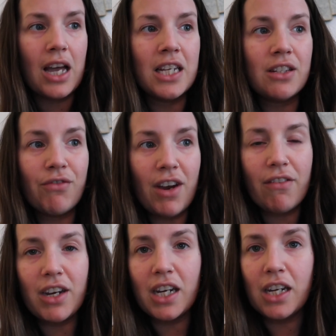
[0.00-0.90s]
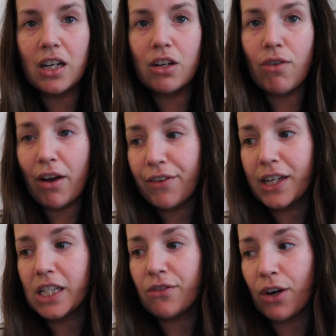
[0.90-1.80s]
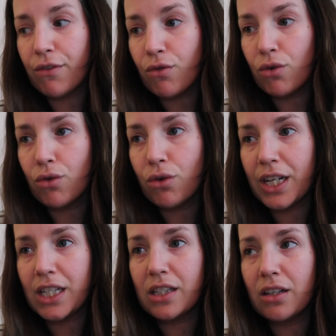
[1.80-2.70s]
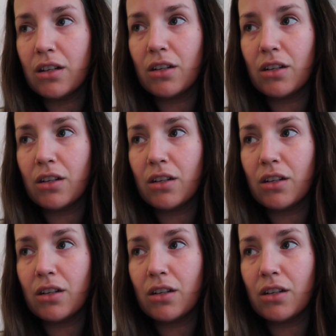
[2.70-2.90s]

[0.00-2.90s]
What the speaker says: It's very graphic, it's very raw, it's